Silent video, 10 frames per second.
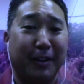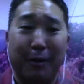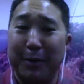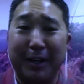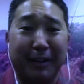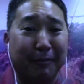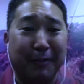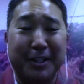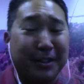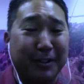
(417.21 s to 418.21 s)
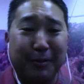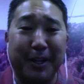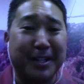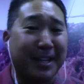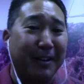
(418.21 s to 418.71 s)
We're just
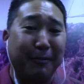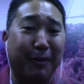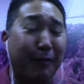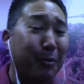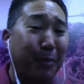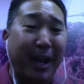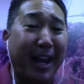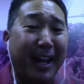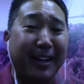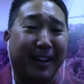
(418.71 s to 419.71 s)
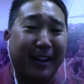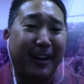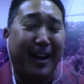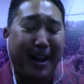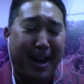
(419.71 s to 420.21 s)
doing this and we don't have to pay anything.